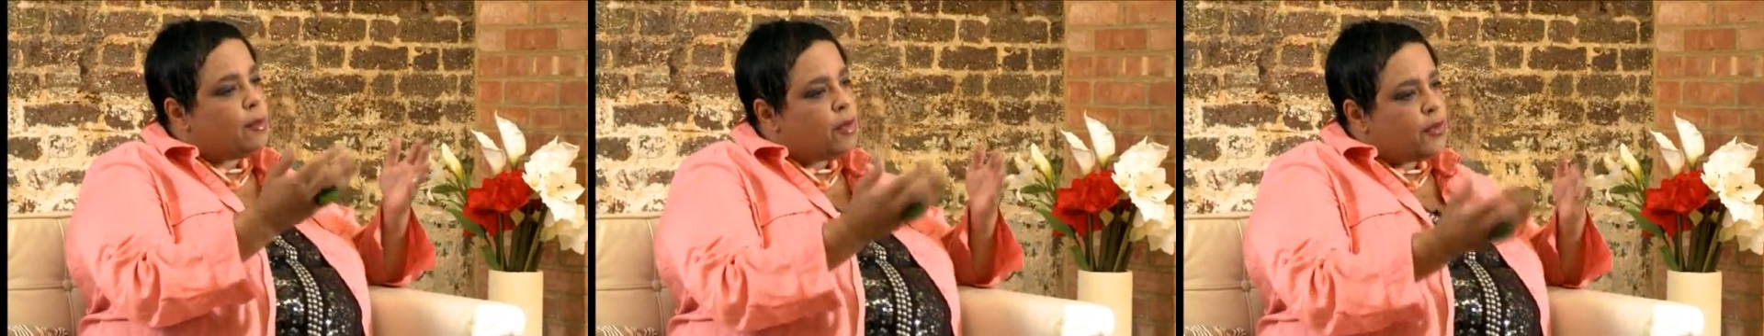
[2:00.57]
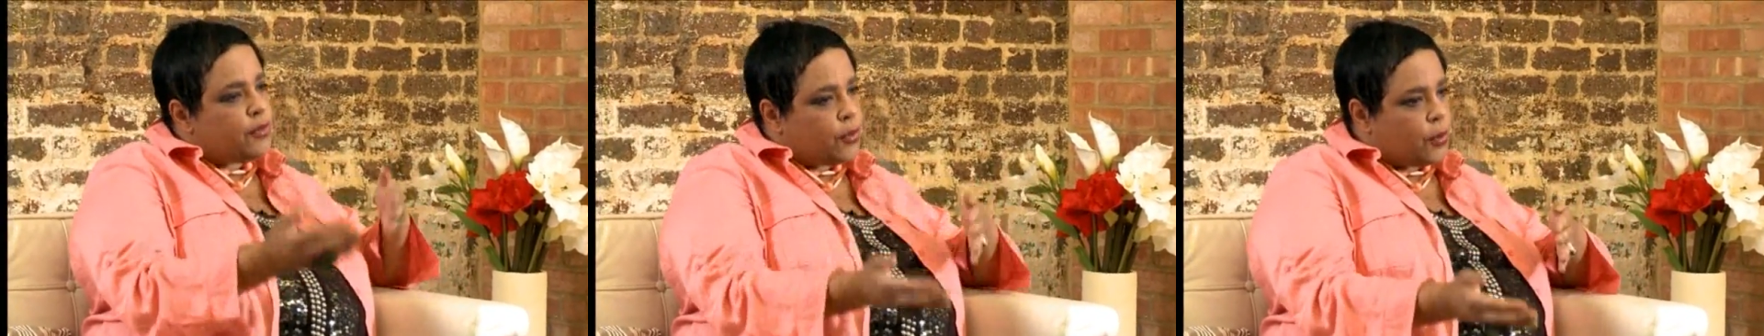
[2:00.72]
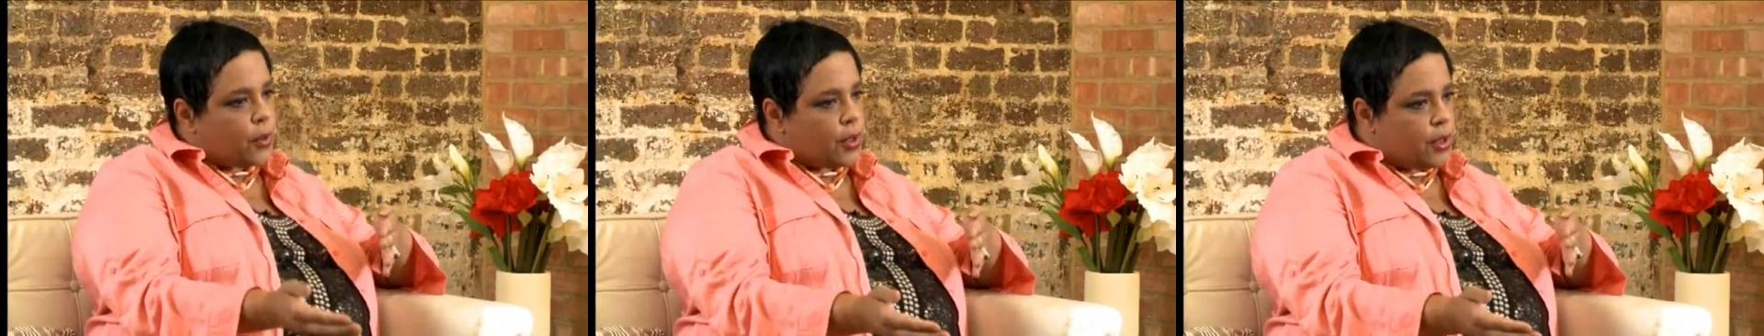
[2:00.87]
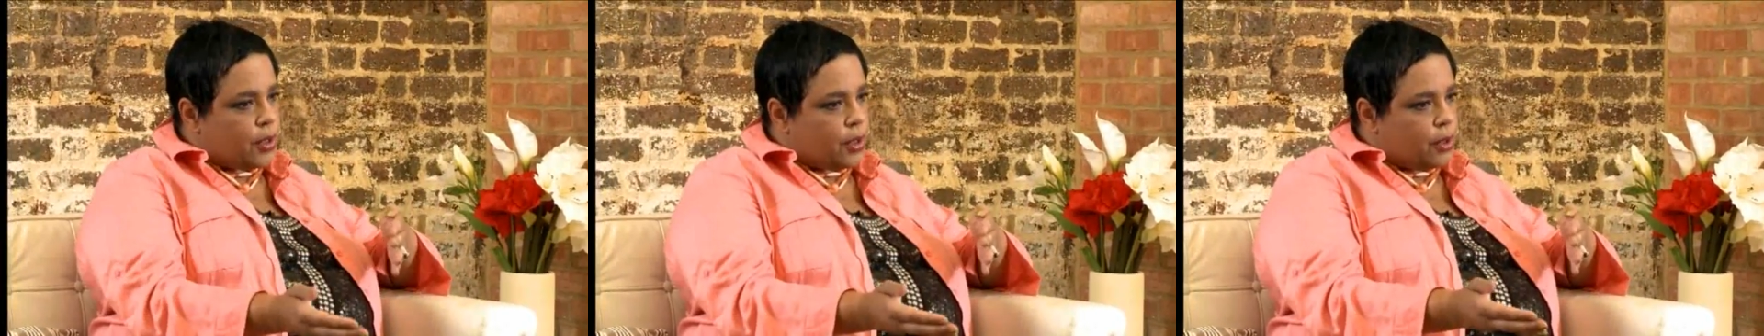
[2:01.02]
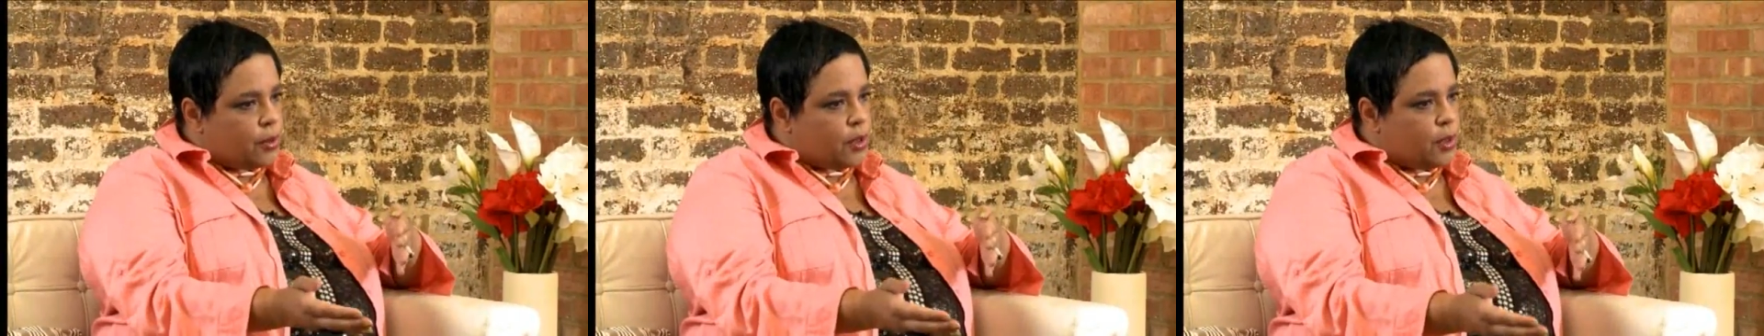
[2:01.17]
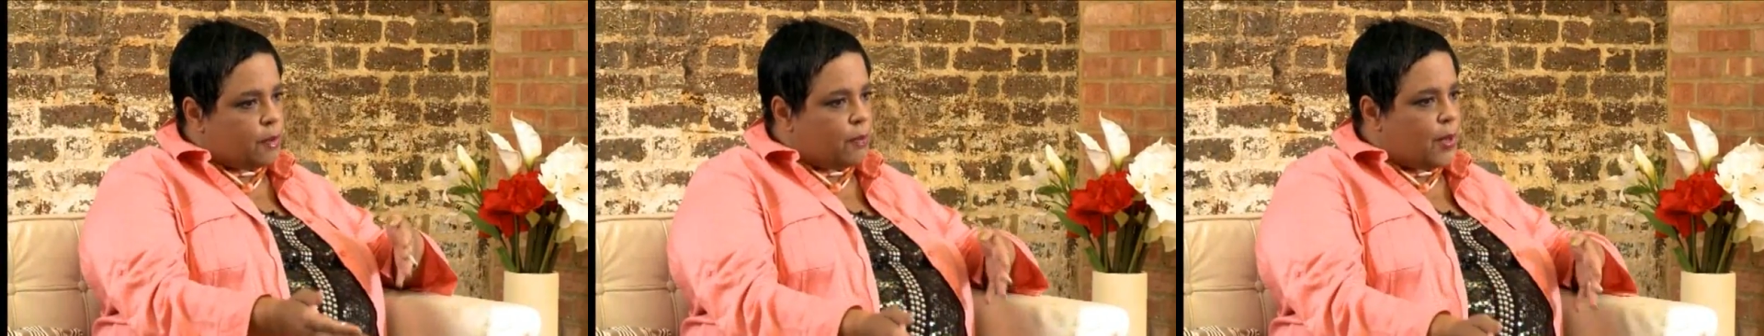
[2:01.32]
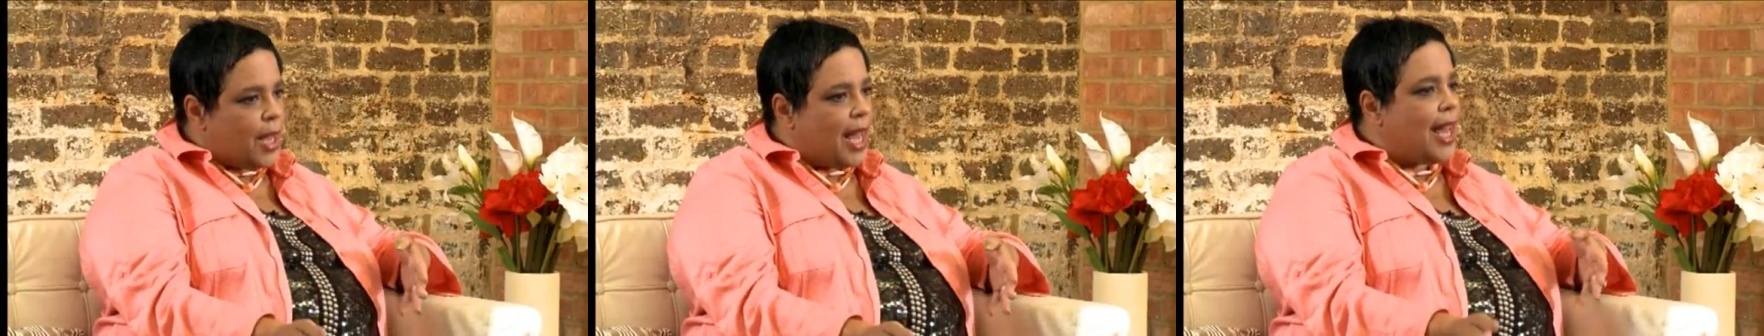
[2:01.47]
before you go
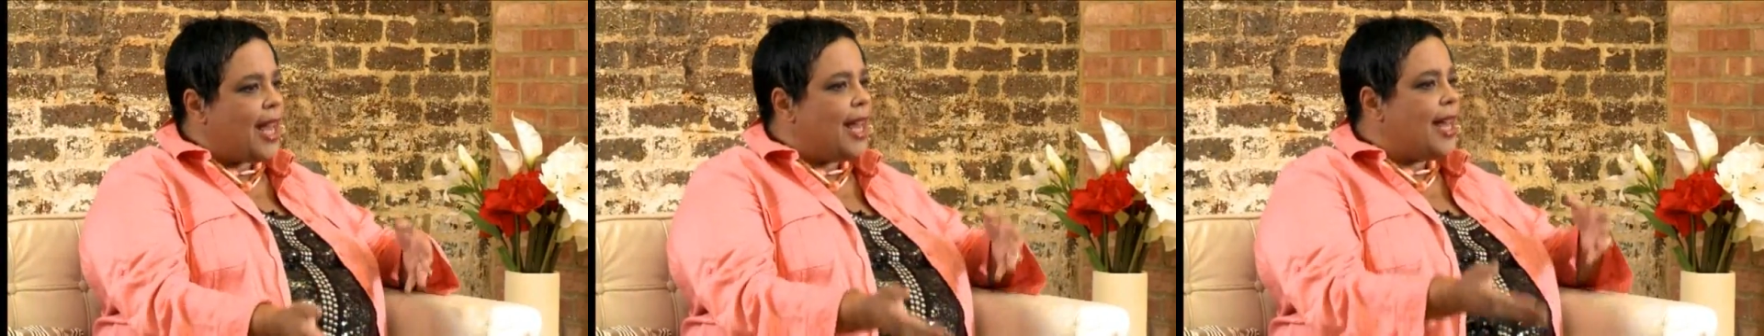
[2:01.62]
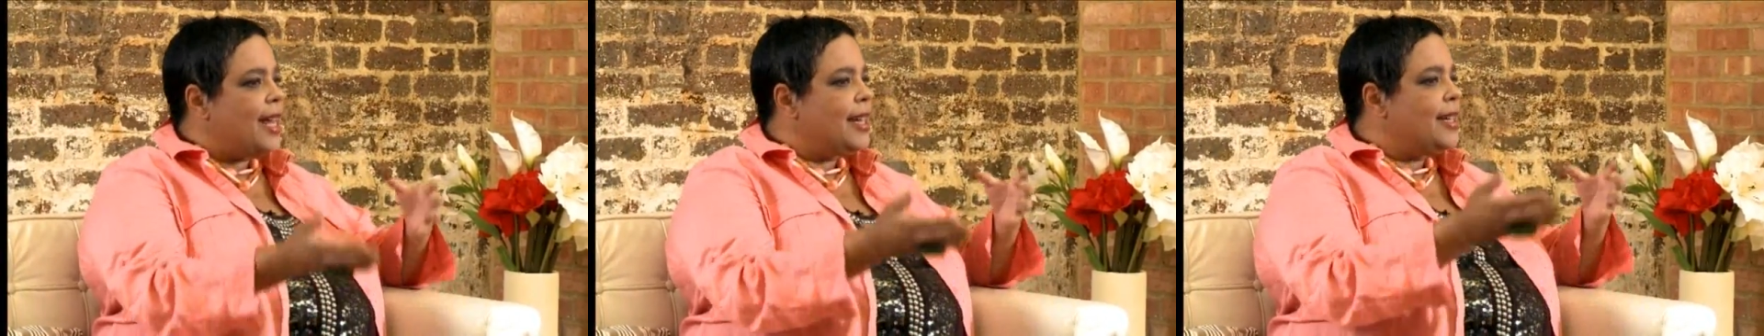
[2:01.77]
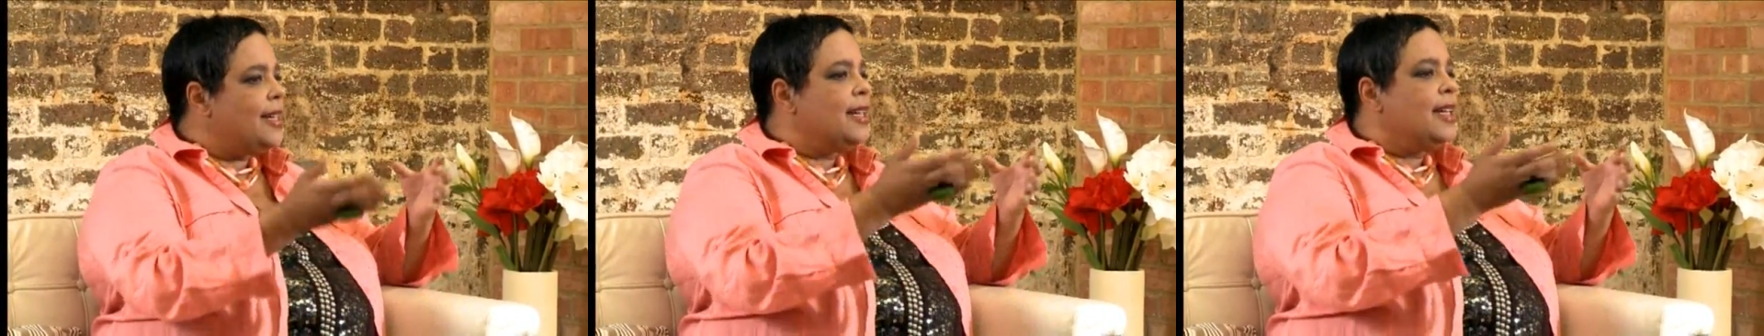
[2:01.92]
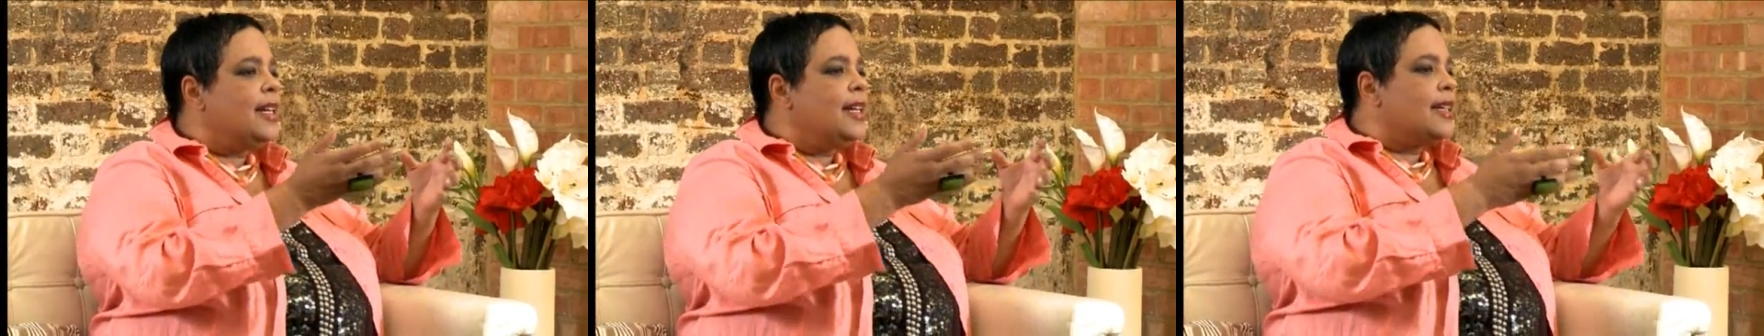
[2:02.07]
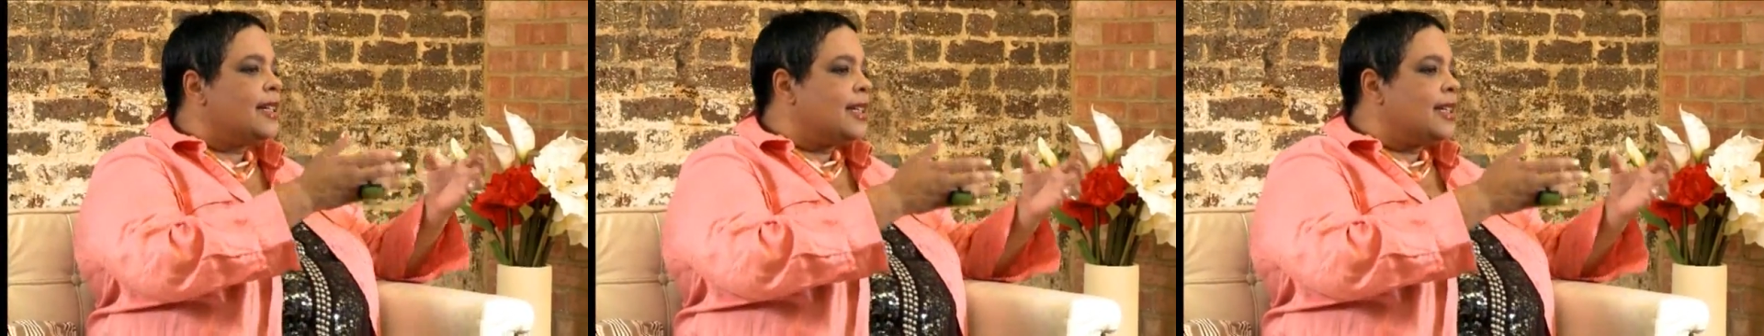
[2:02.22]
to bed,